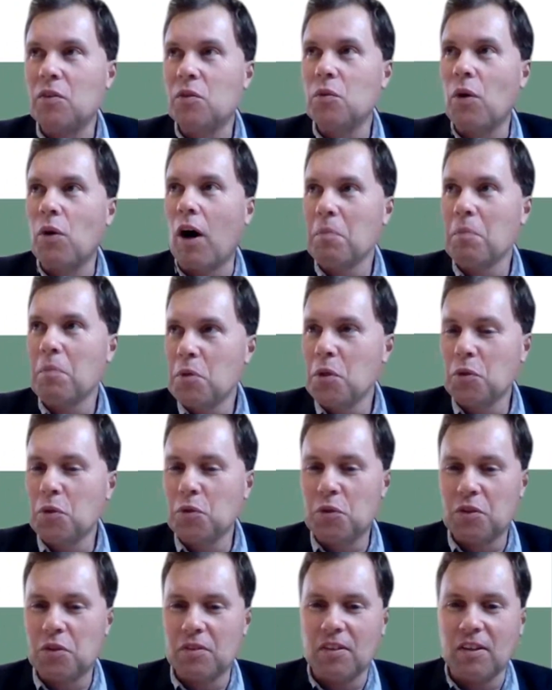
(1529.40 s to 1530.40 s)

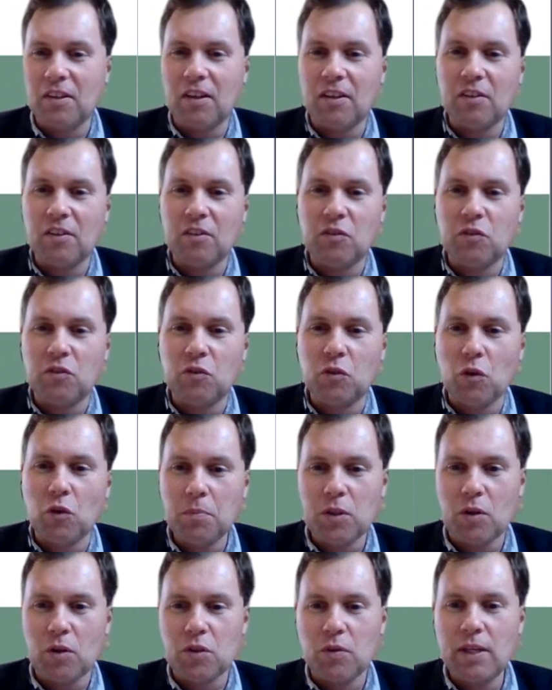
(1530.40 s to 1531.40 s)
unmute Tom
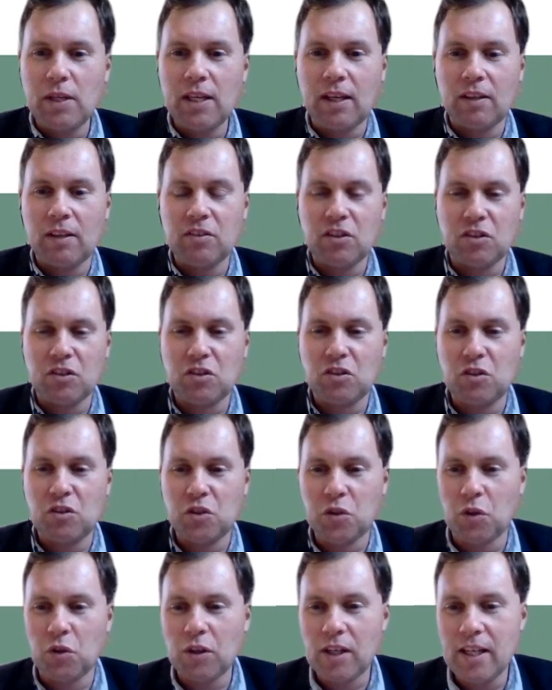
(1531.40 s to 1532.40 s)
so he can just
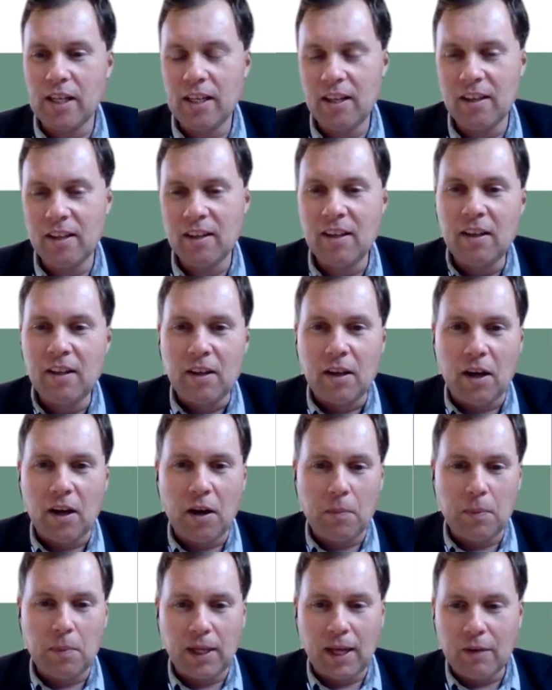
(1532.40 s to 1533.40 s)
shortly,
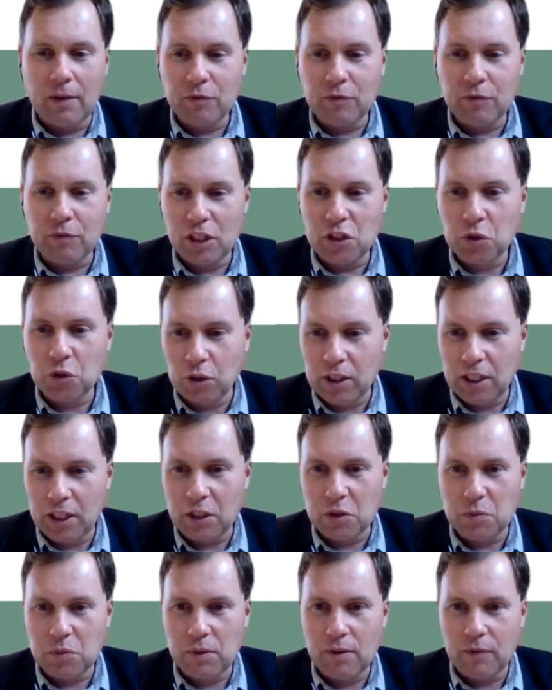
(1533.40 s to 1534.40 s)
but I have to say
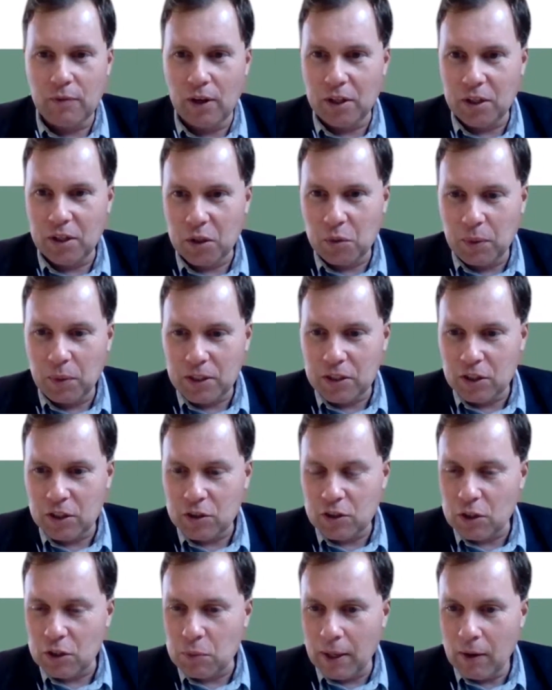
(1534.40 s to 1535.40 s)
shortly because we have other
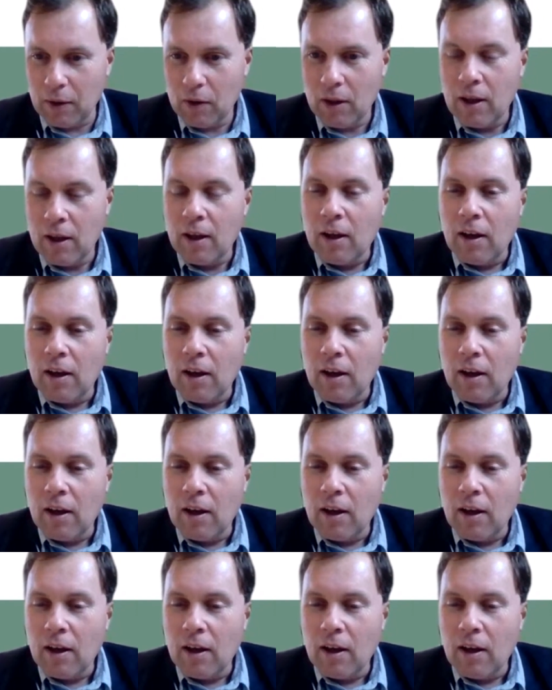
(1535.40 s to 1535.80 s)
questions as well.